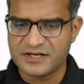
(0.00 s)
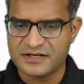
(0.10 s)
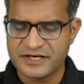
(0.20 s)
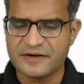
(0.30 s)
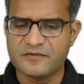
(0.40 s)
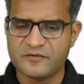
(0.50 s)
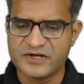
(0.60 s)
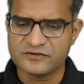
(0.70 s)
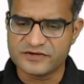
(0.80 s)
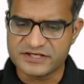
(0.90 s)
Yeah,
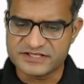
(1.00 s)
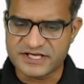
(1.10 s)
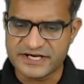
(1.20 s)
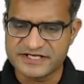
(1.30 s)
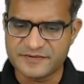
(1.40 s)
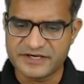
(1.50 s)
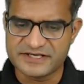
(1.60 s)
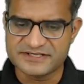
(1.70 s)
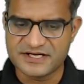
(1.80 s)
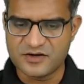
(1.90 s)
one of the things that I expect
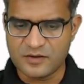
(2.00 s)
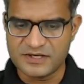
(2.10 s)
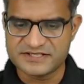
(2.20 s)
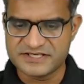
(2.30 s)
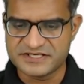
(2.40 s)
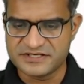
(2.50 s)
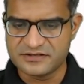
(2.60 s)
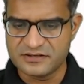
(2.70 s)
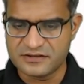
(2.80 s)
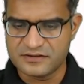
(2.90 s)
is the
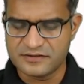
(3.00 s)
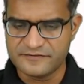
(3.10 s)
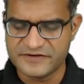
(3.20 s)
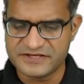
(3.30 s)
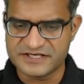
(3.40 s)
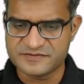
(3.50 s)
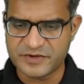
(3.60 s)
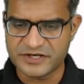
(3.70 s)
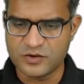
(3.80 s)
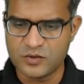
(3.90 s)
normalization with
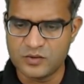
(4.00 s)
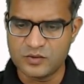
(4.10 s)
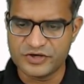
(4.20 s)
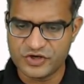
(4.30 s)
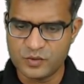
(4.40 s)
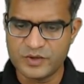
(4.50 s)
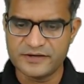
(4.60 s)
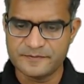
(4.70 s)
respect to QA.